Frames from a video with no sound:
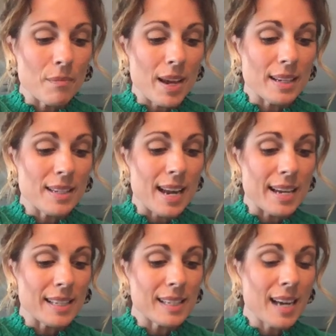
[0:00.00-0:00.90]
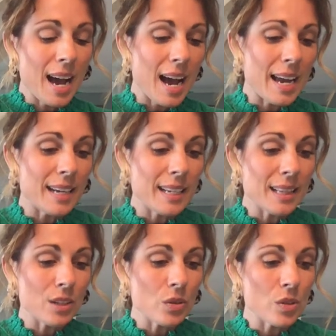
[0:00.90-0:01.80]
make nice tiny
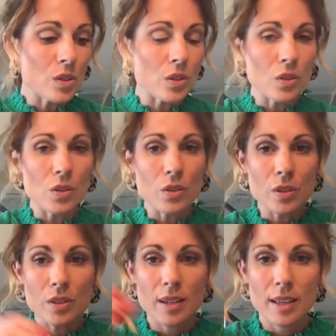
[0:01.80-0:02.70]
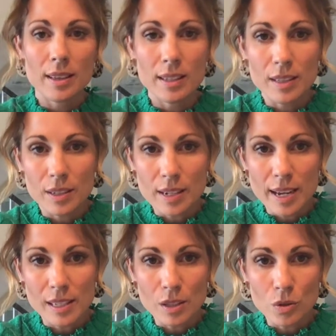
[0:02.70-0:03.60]
little circles. These
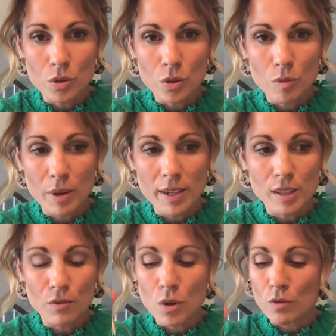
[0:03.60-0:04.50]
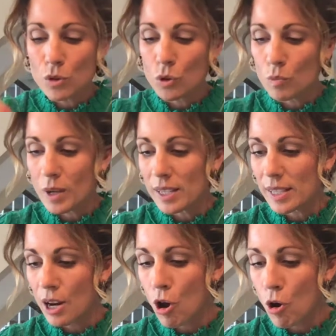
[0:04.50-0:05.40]
nice little toothpicks if you have toothpicks
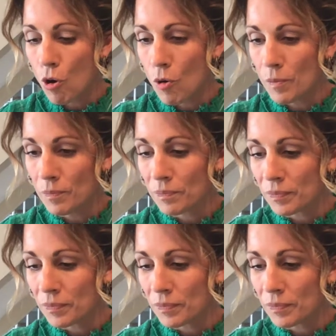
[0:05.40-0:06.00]
at home.